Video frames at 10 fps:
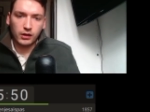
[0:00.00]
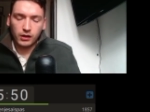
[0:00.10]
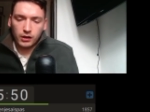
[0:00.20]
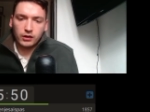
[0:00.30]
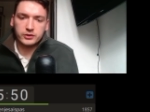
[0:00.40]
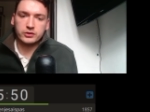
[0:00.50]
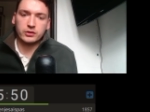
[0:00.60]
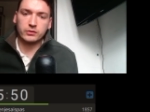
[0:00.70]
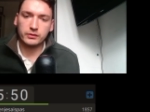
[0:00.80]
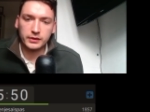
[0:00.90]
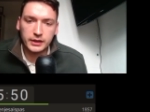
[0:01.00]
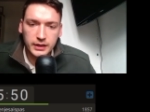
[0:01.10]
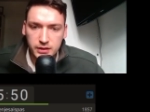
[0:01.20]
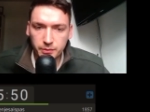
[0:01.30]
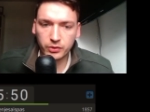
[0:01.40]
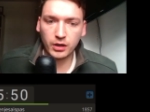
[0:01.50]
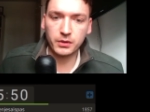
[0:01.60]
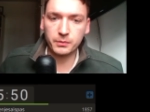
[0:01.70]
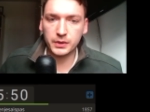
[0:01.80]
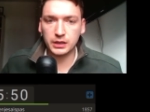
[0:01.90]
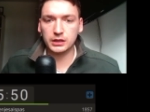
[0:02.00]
also is a problem.